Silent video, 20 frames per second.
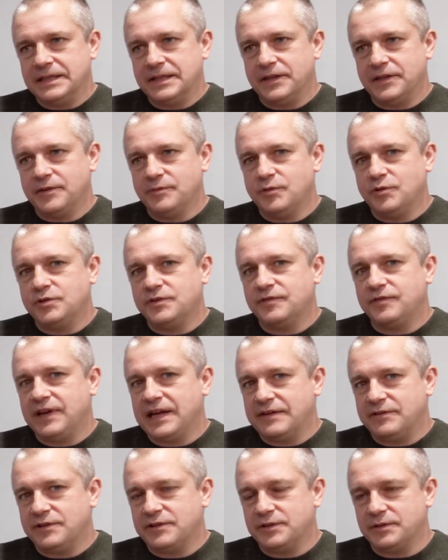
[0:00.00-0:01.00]
the most
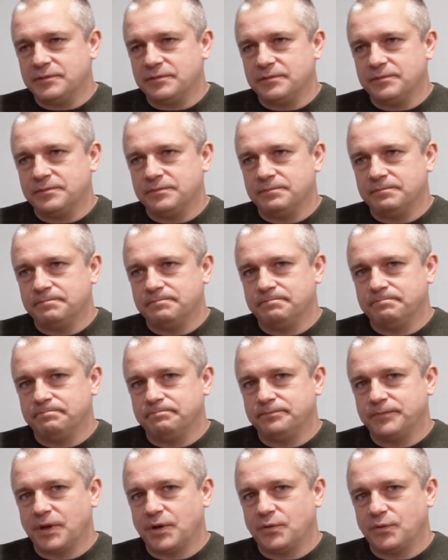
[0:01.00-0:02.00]
flavoursome
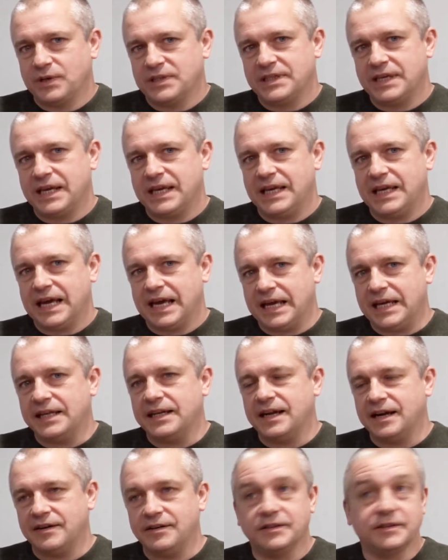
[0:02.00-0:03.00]
whisky in
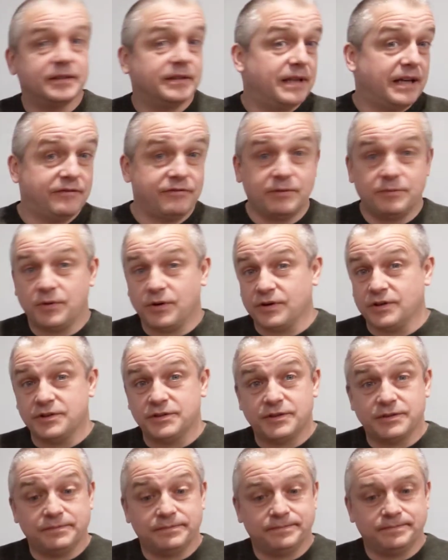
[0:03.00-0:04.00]
Ireland, if I'm
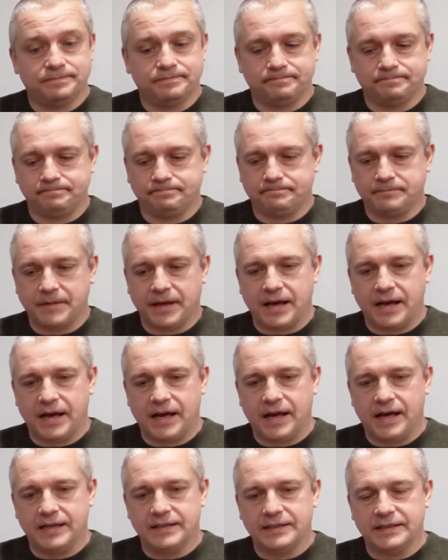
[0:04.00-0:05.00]
honest.
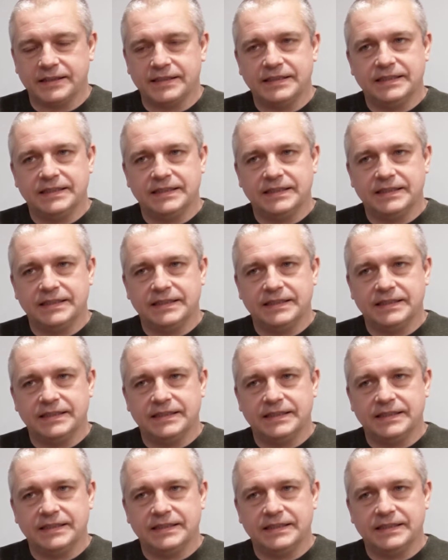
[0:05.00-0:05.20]
And